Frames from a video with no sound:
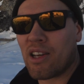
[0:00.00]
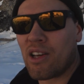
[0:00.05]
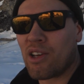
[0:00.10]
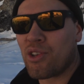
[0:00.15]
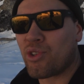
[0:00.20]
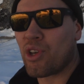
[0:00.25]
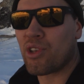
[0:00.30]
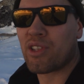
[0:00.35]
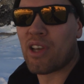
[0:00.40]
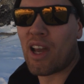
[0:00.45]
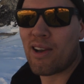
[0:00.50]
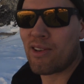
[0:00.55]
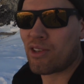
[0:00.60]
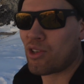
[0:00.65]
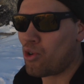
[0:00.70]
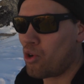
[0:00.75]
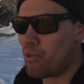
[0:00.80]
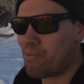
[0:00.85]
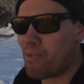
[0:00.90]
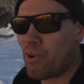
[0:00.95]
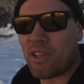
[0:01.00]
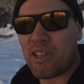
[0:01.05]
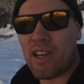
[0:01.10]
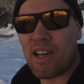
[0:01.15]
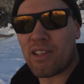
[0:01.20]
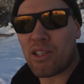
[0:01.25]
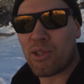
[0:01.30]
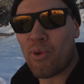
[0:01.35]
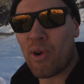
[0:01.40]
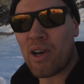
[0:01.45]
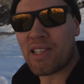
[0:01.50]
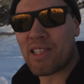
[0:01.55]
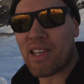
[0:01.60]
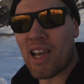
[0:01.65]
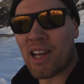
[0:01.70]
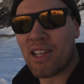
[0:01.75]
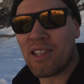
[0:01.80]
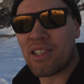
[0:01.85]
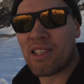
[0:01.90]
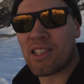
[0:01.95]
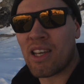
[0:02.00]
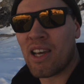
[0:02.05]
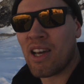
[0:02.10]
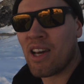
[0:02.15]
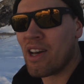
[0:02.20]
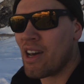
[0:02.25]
So say you put it down to 20 seconds,